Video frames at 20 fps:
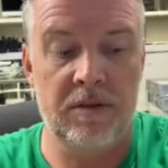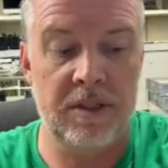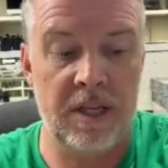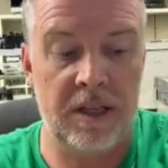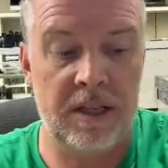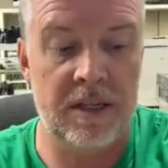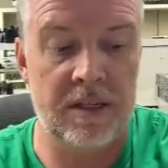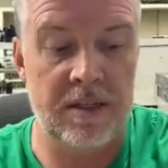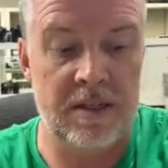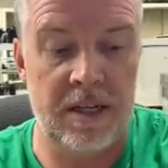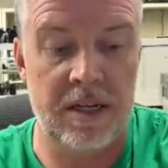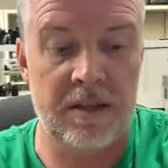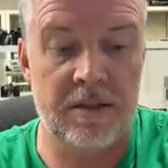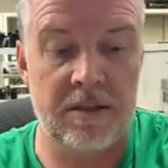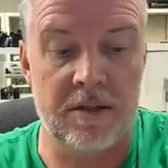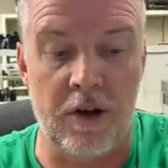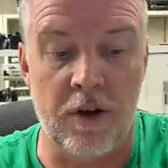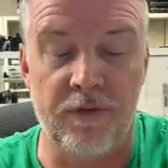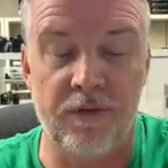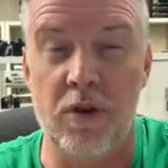send these
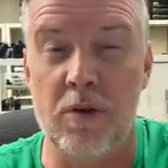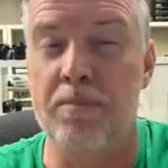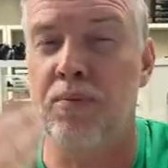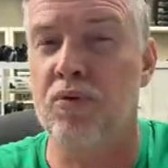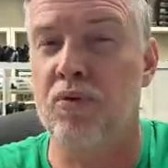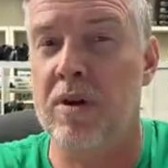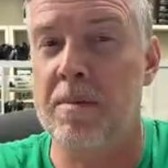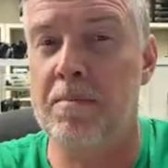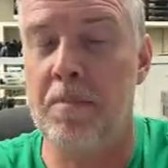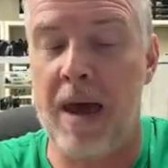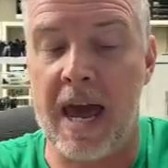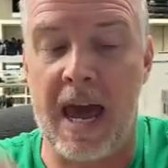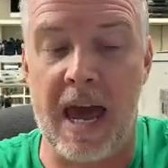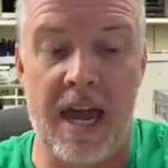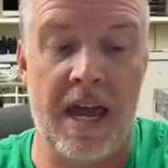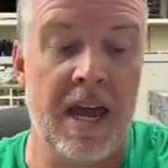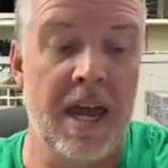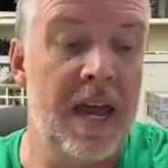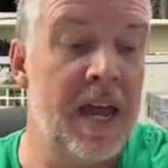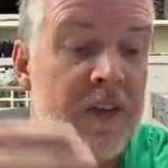discs off, you
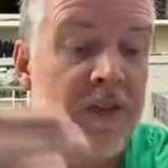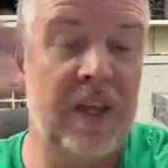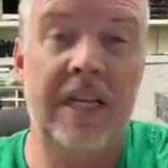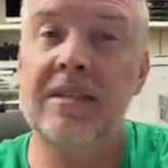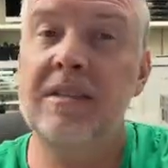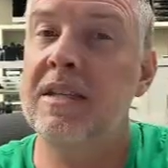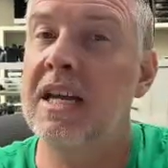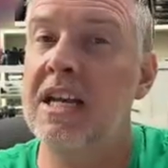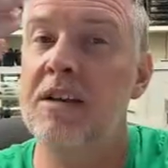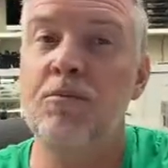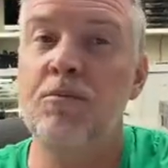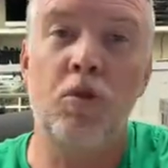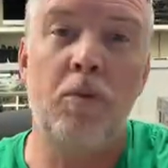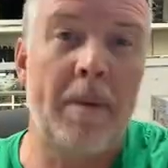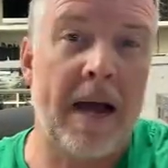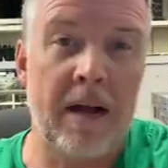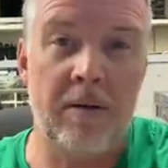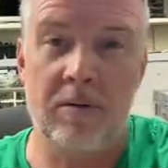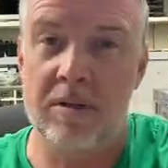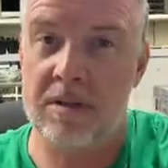prepay. They send them all
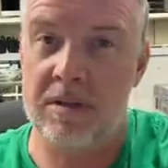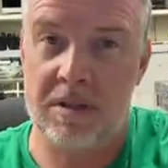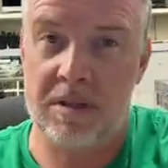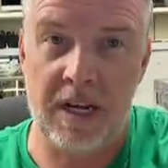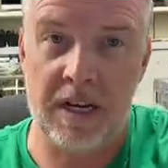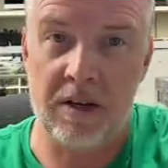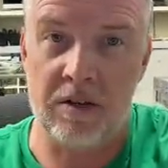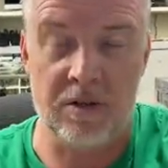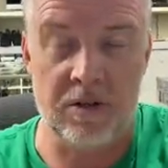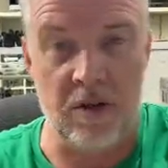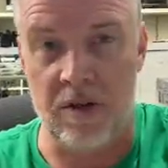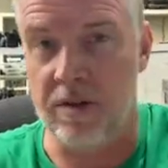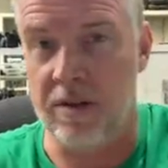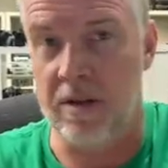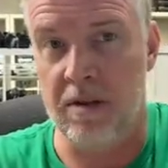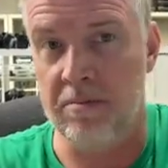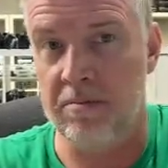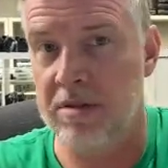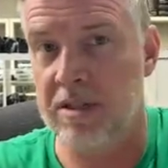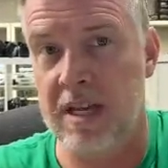back with stickers on
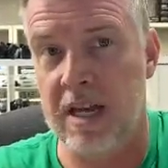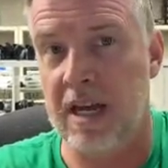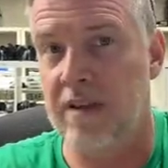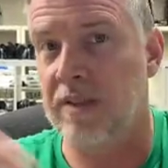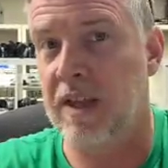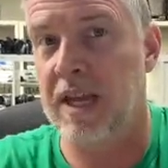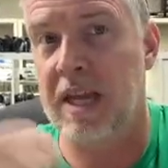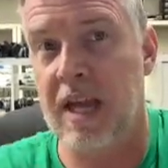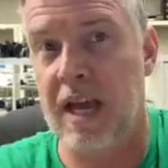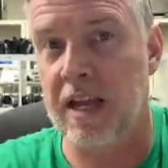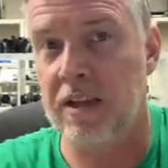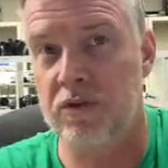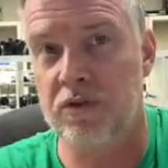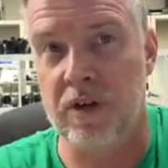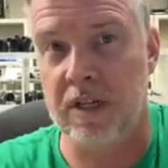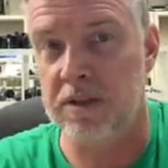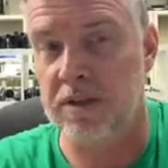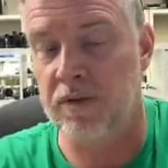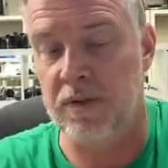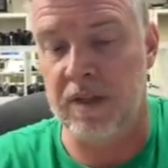them saying they can't
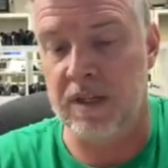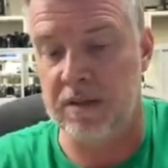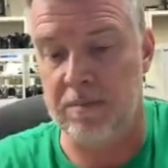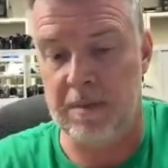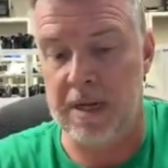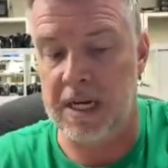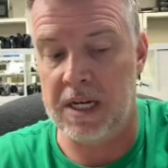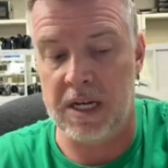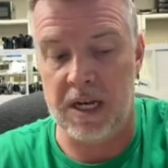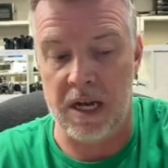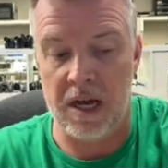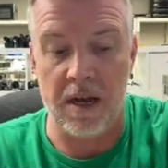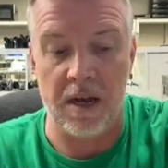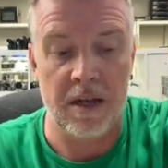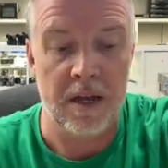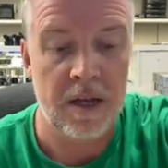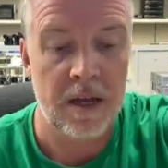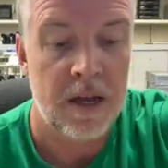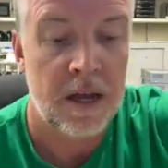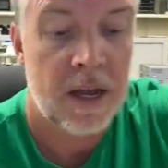transfer this media.
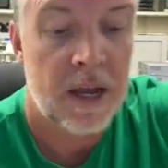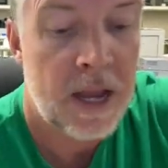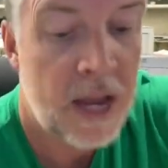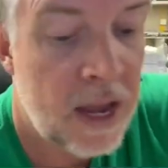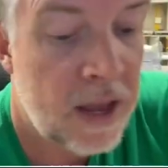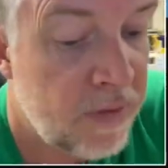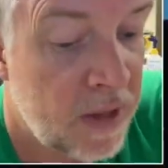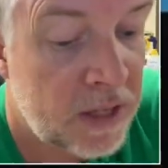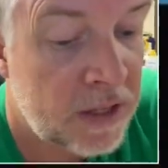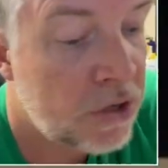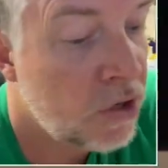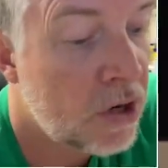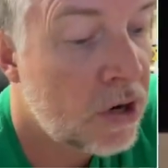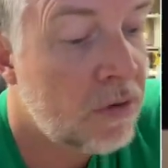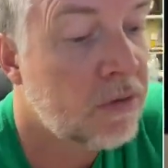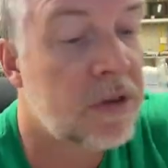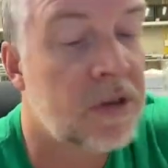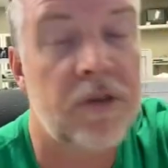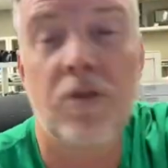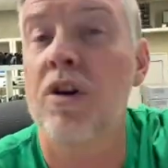And then you
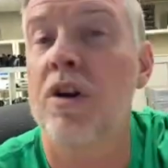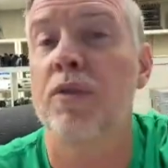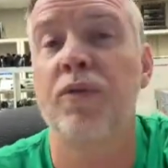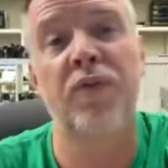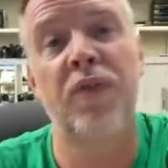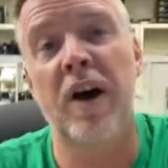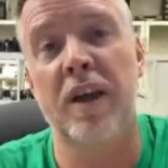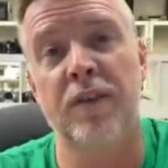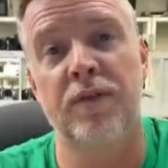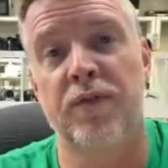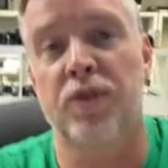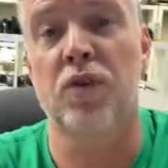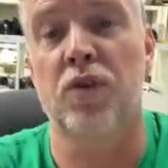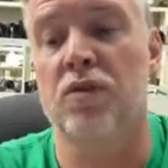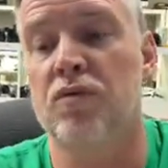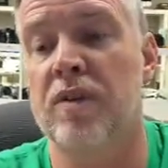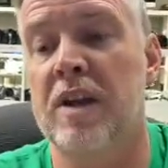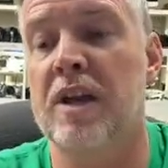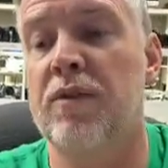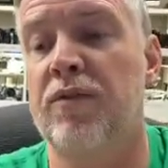got to fight for a
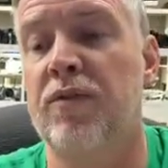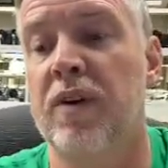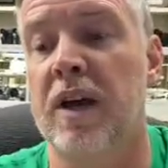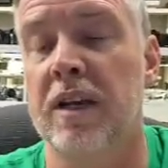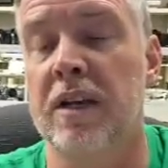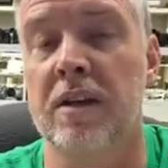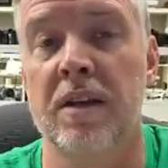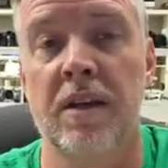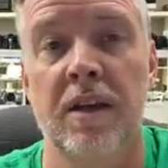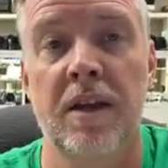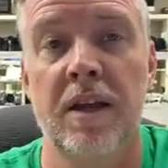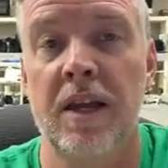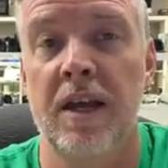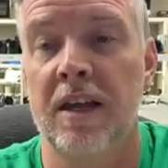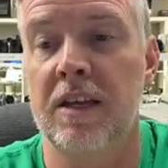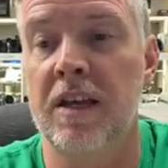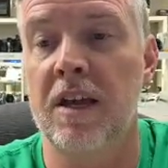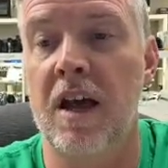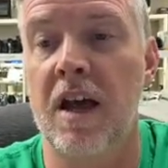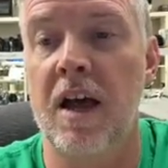refund.
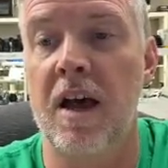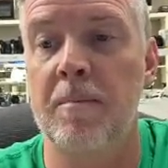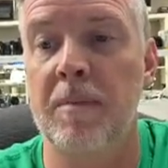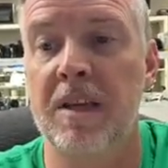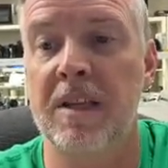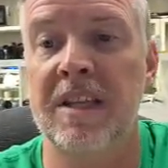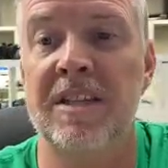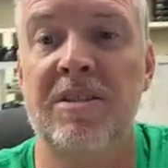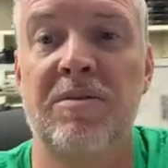Yeah, and they